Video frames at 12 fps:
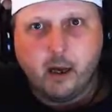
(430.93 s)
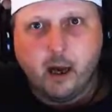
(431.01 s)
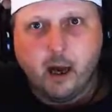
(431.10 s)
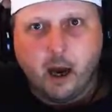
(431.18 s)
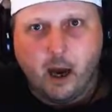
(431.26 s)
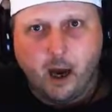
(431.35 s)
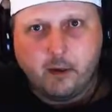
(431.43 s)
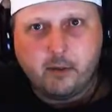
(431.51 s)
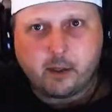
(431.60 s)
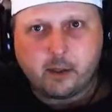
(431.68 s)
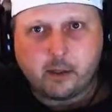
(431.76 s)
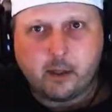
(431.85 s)

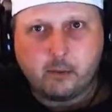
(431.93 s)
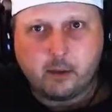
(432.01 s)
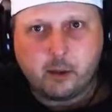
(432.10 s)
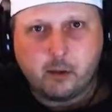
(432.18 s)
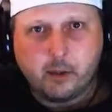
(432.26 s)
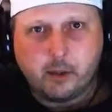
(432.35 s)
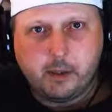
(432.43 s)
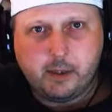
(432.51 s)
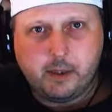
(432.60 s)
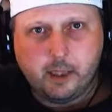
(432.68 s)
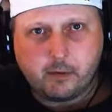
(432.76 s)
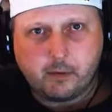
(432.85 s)
Obviously, it was going to be
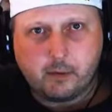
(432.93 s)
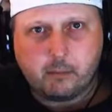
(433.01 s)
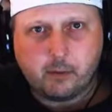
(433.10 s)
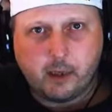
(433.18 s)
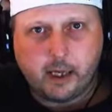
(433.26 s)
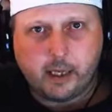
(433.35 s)
different playing